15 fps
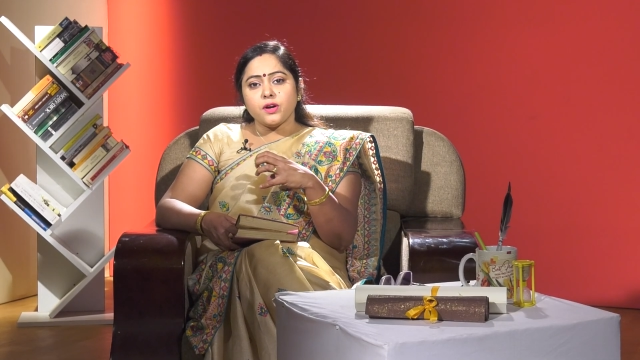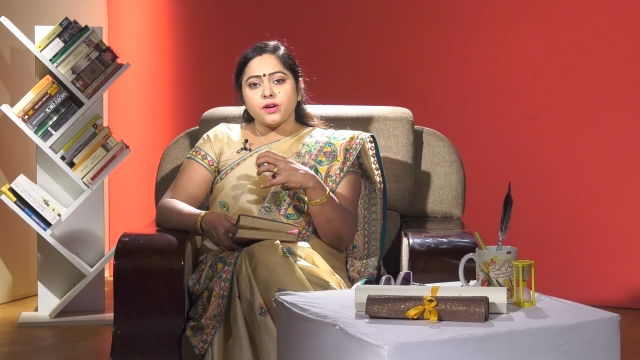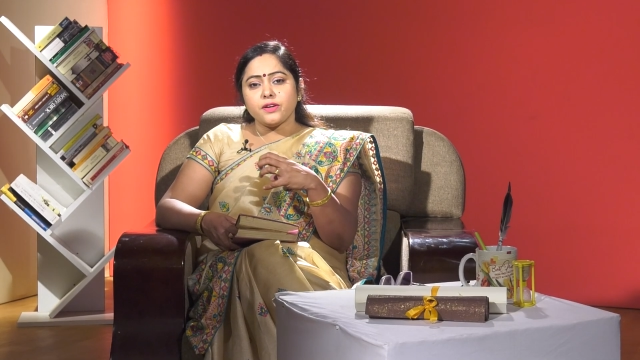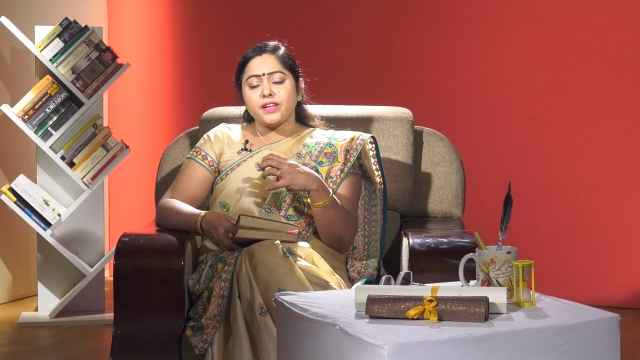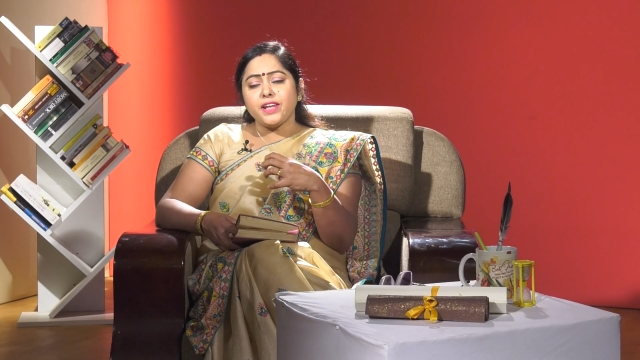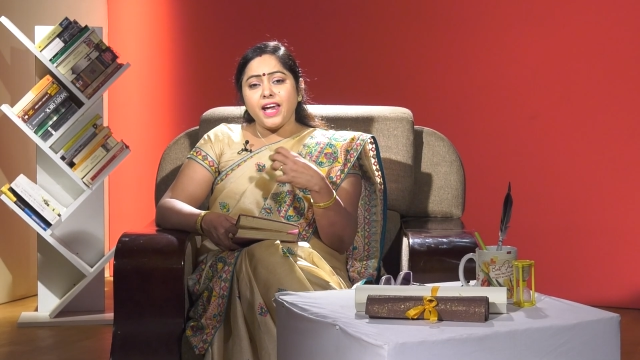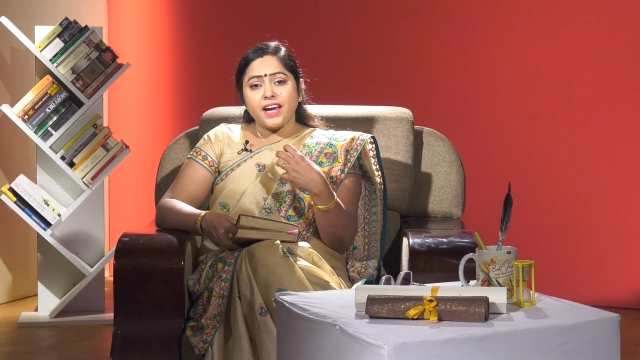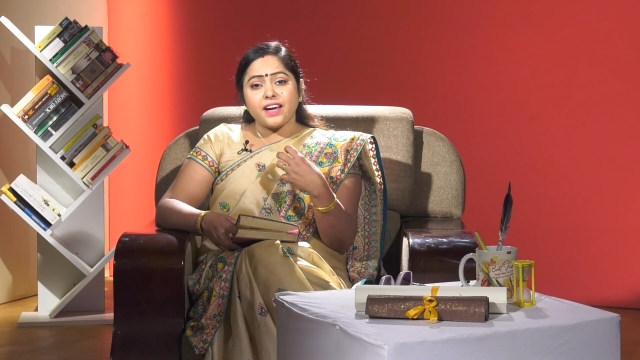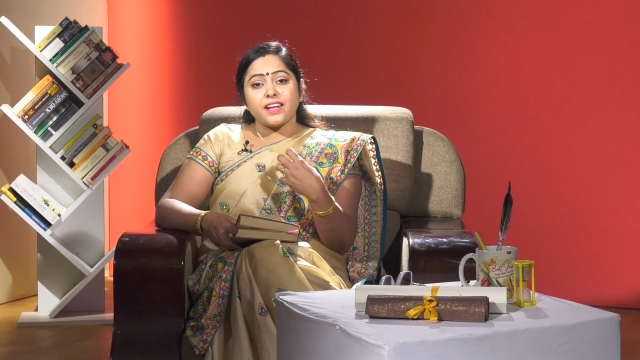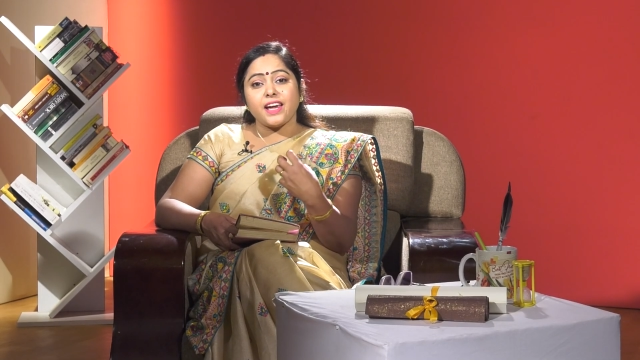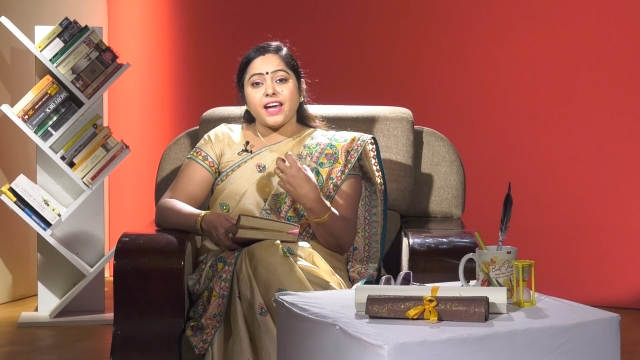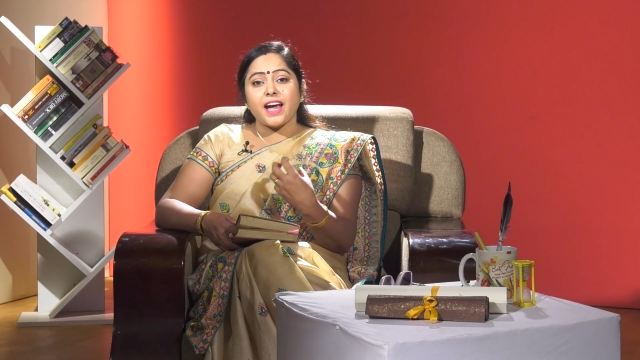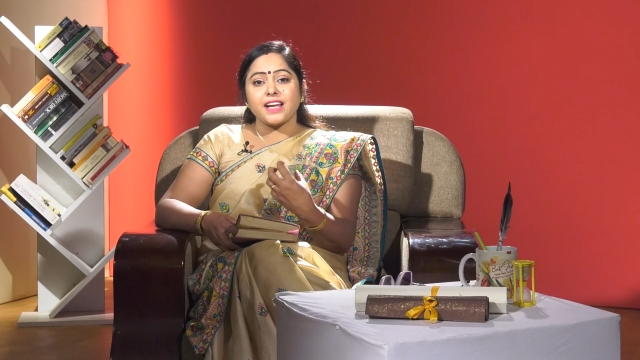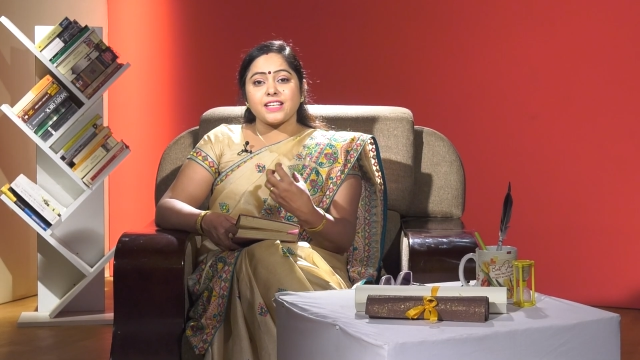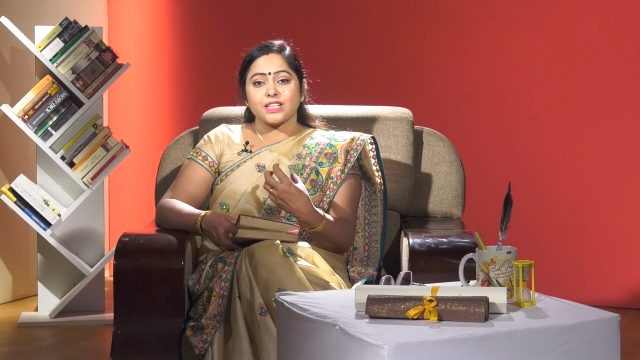
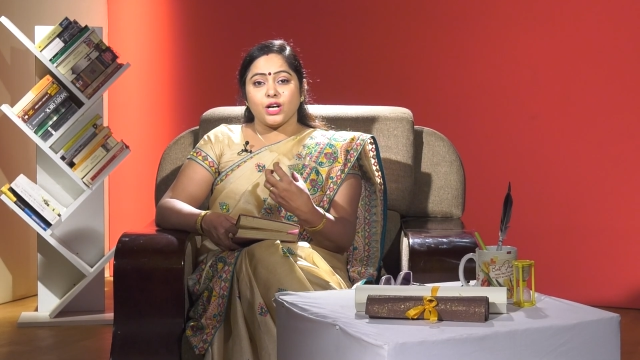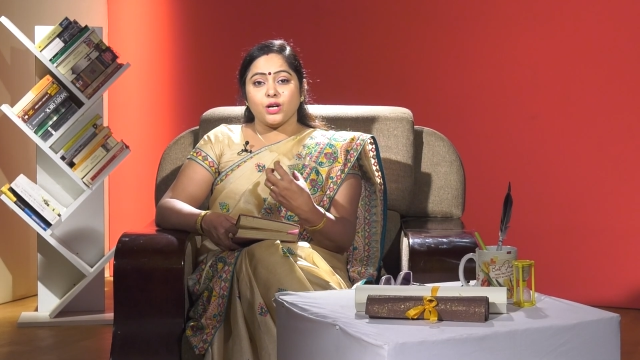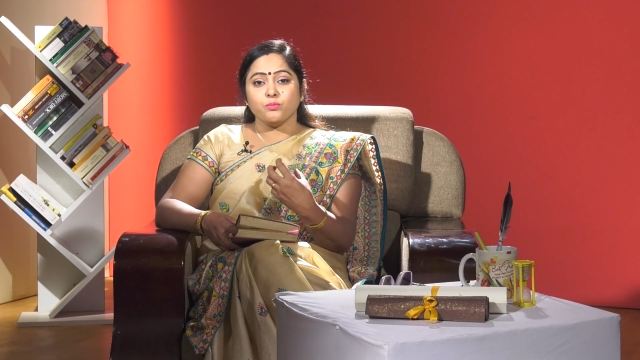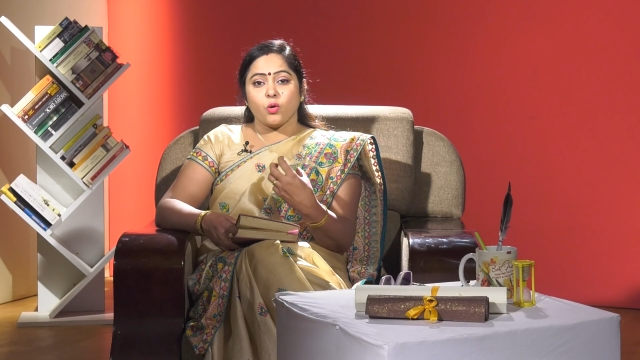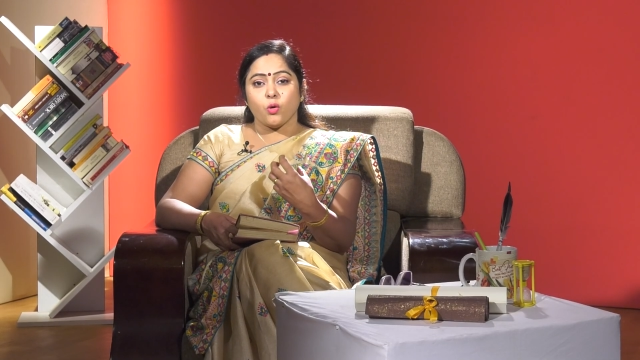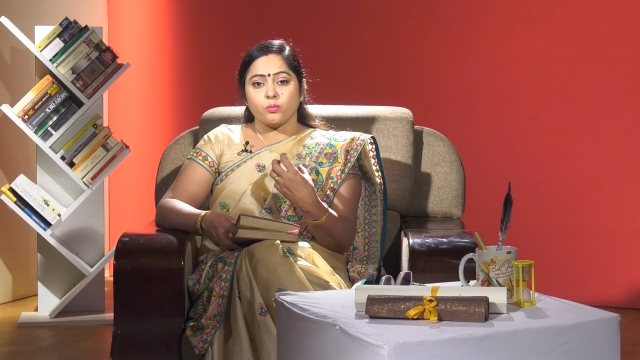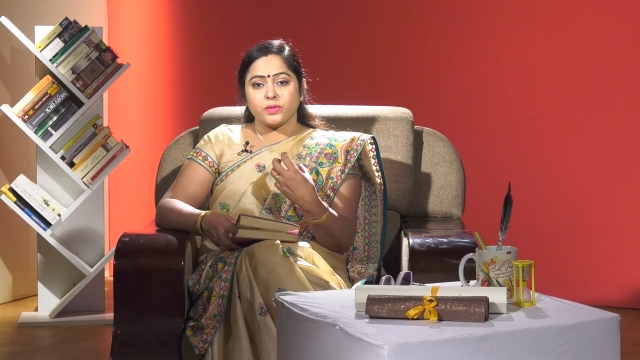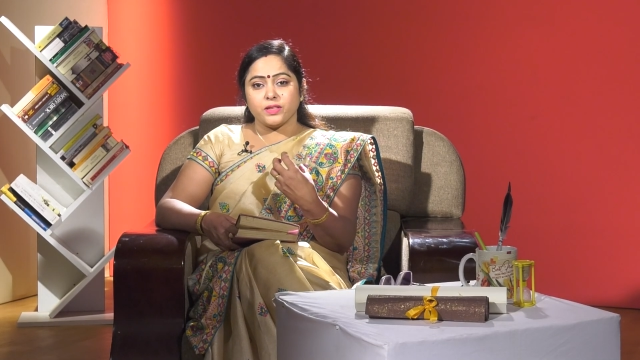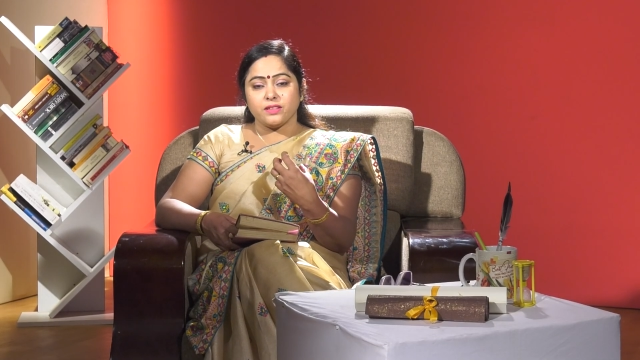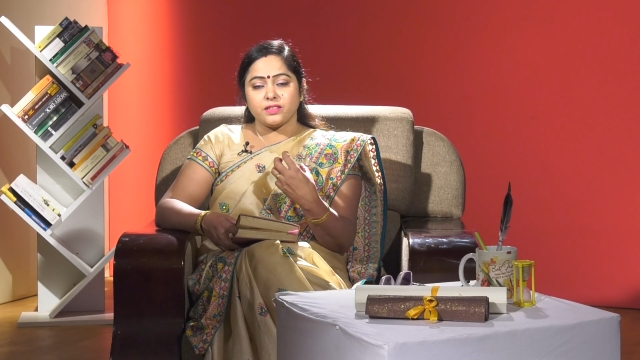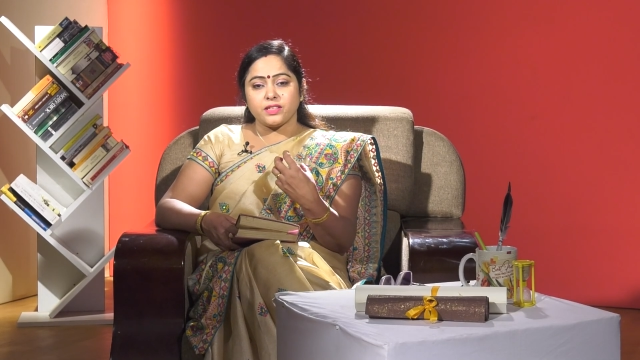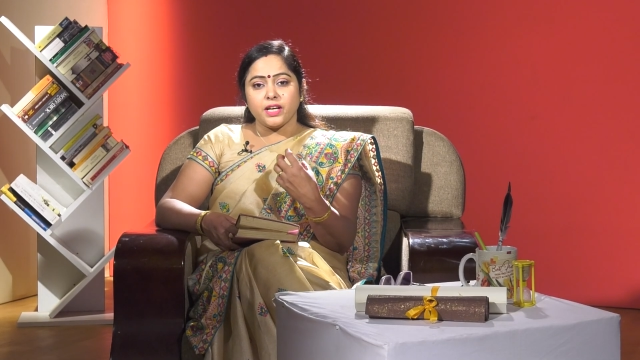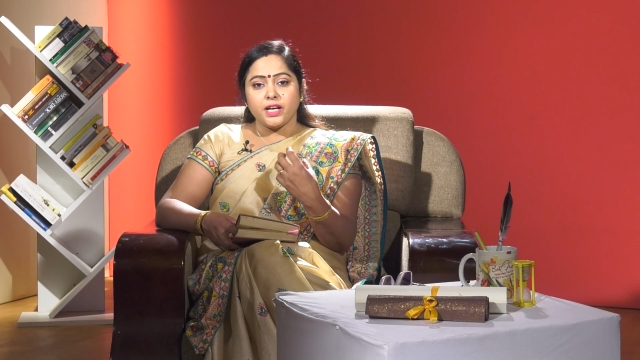recreate a moment.